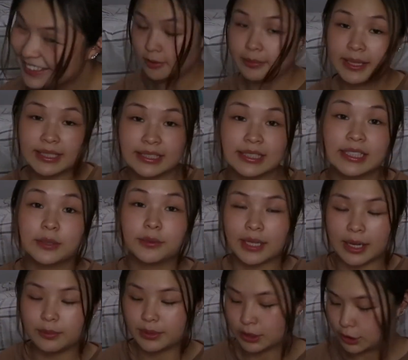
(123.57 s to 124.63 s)
so basically what
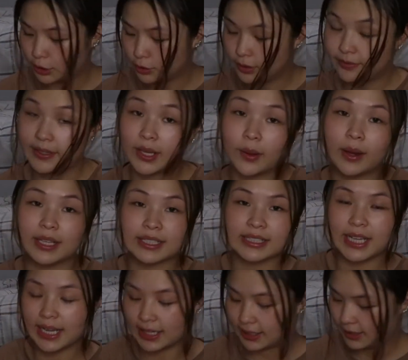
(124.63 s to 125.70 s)
I would do if I go
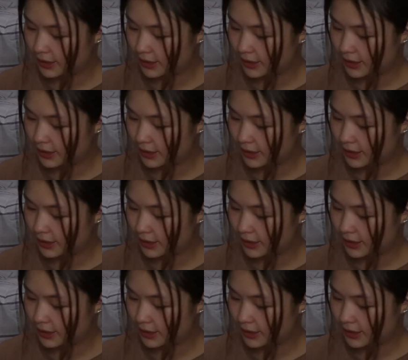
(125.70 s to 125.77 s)
outside